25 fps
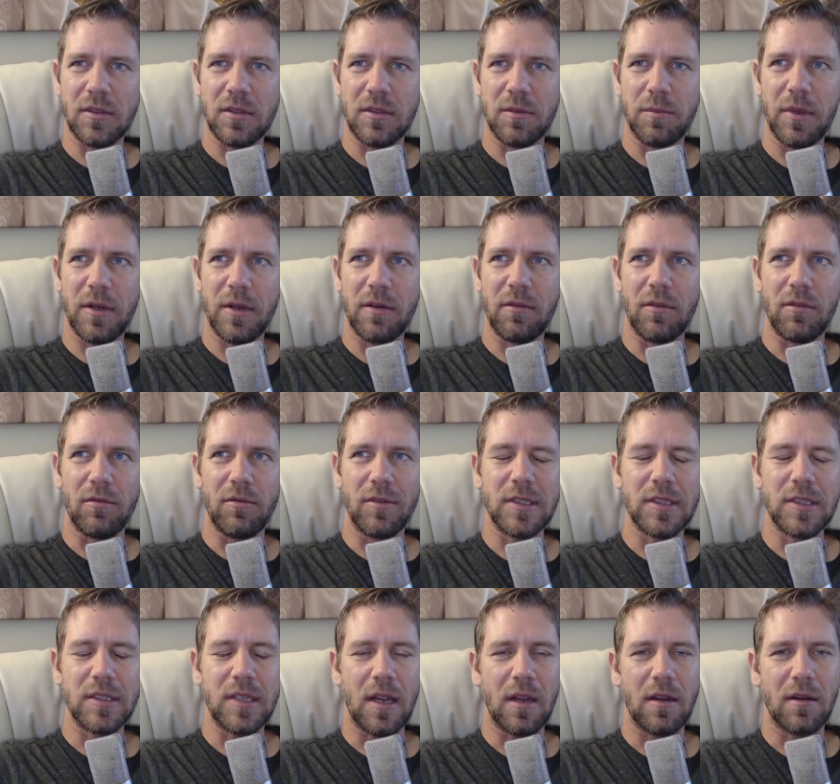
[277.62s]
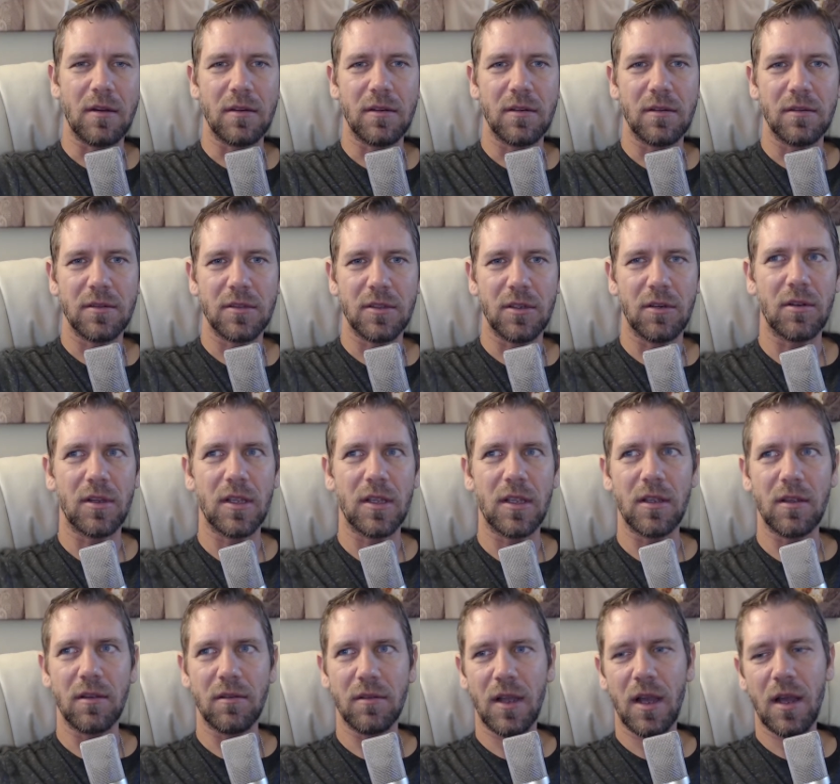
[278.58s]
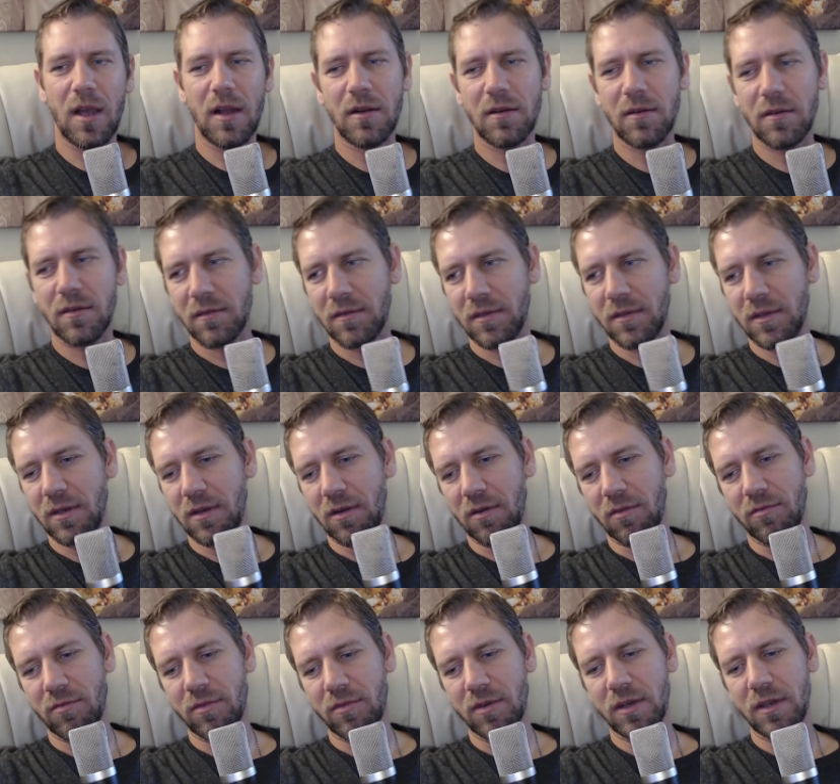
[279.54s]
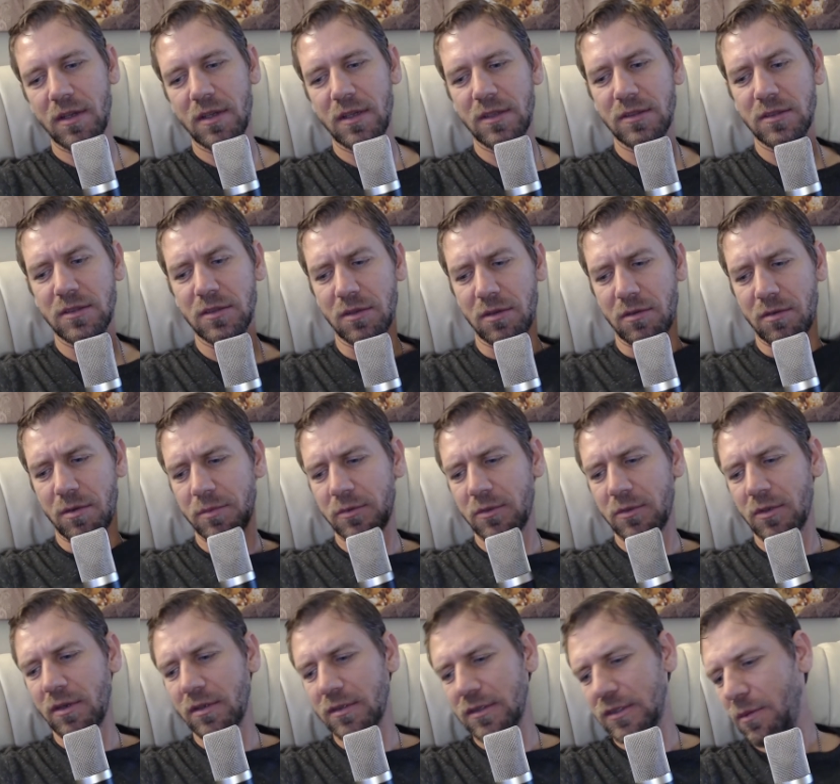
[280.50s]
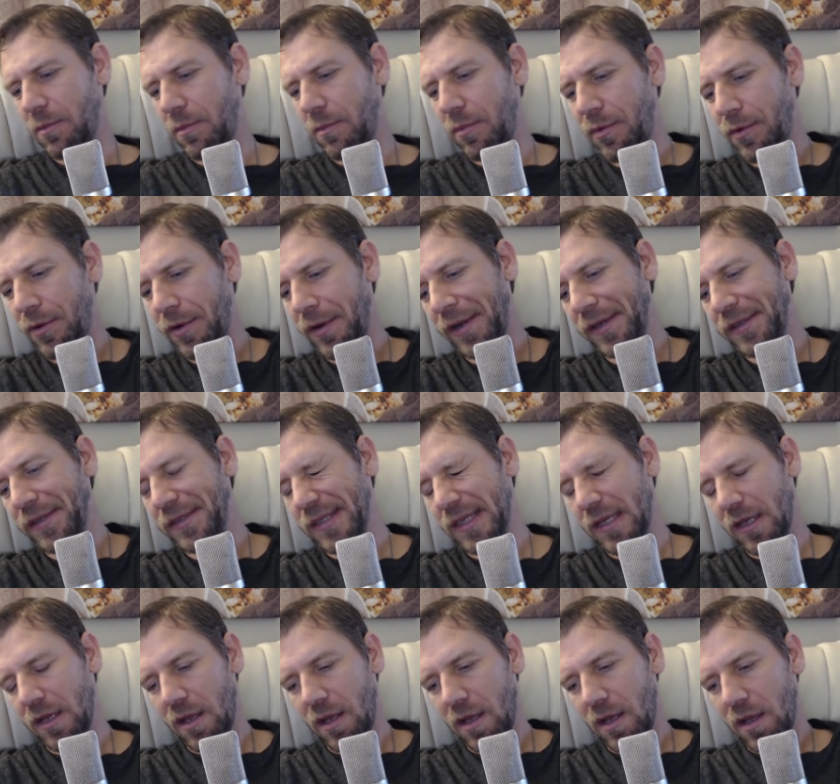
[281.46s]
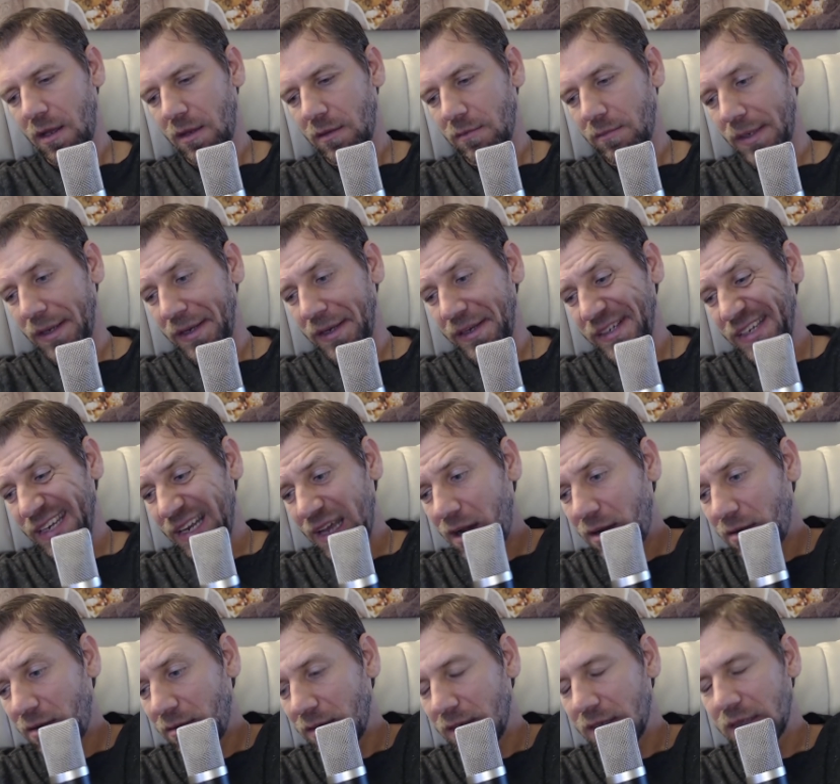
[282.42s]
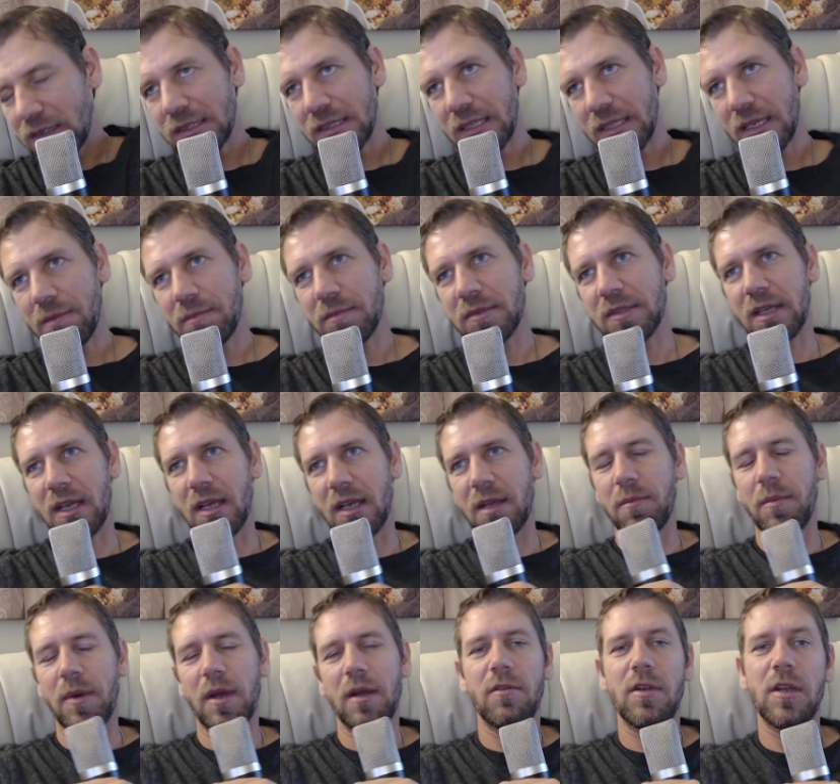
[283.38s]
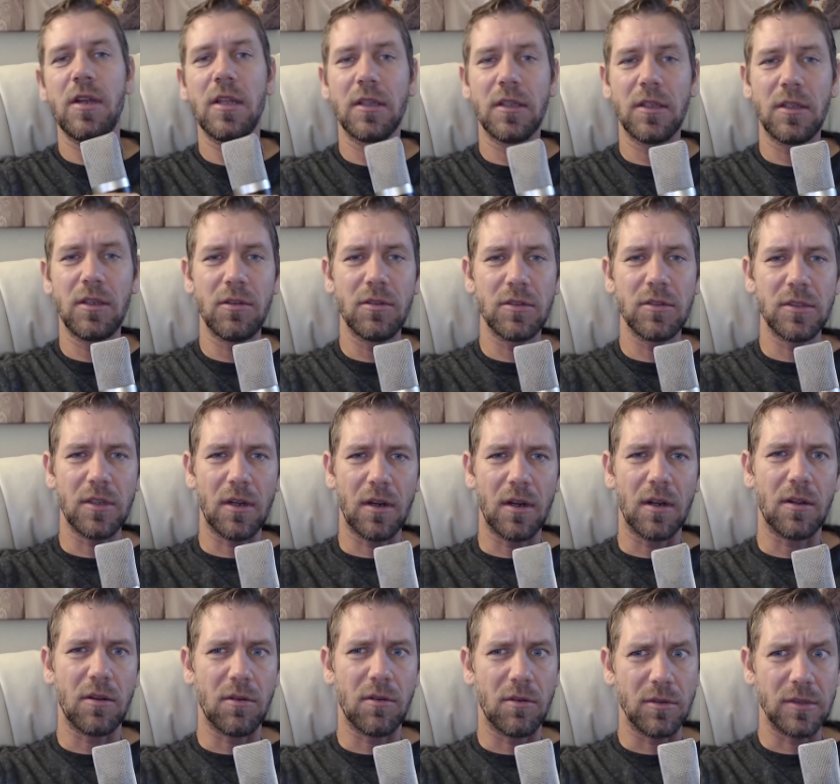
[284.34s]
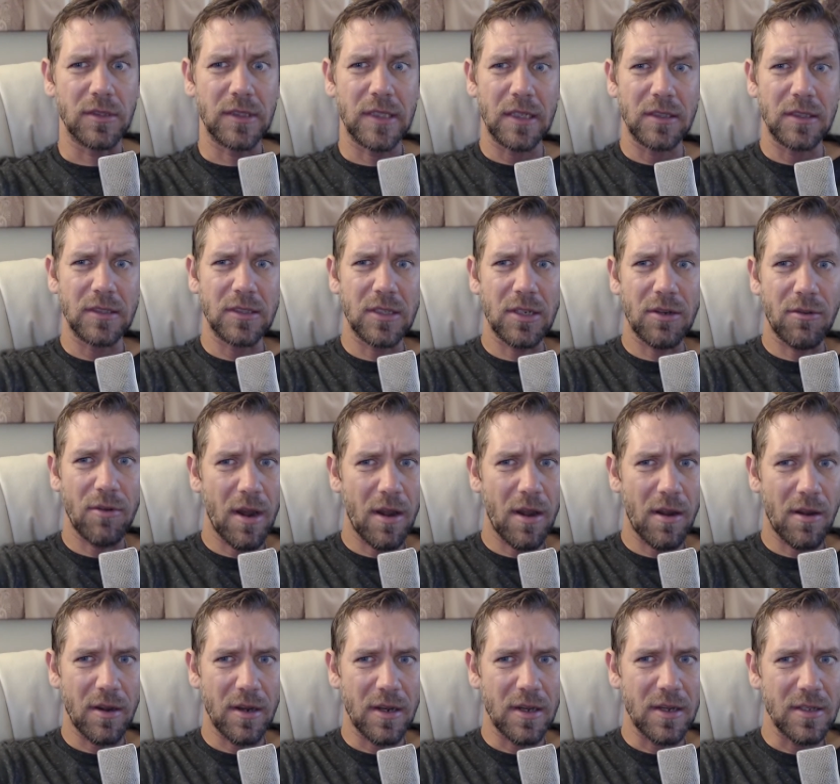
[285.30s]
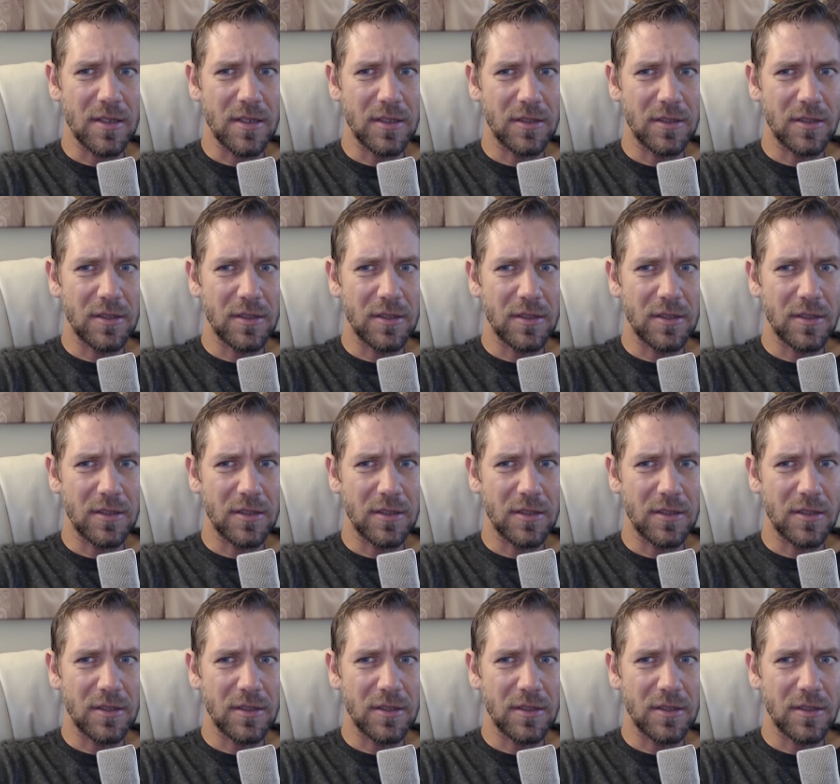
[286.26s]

a bit of a risk taker. So he got, you know, really into crypto at some point. But now it seems like, by reading the news articles, that Square is